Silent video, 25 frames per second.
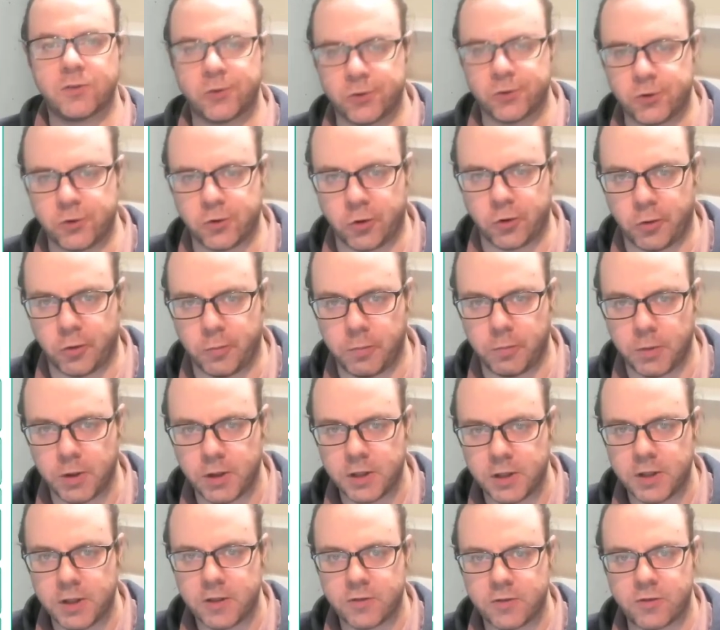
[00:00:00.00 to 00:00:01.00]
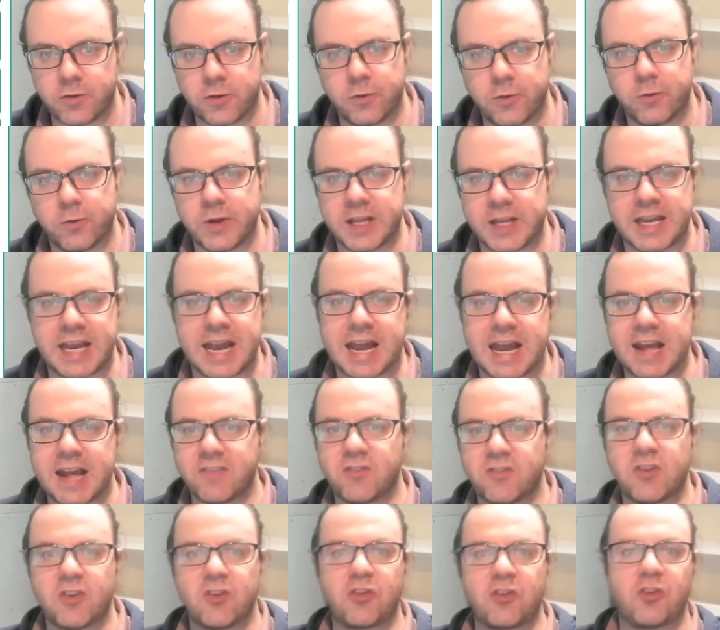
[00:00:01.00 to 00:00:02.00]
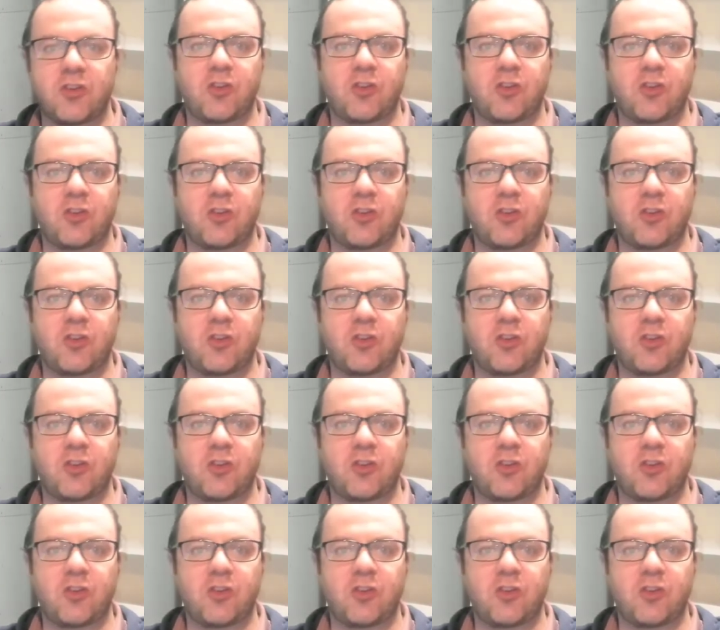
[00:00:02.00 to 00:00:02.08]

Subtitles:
term, so it has to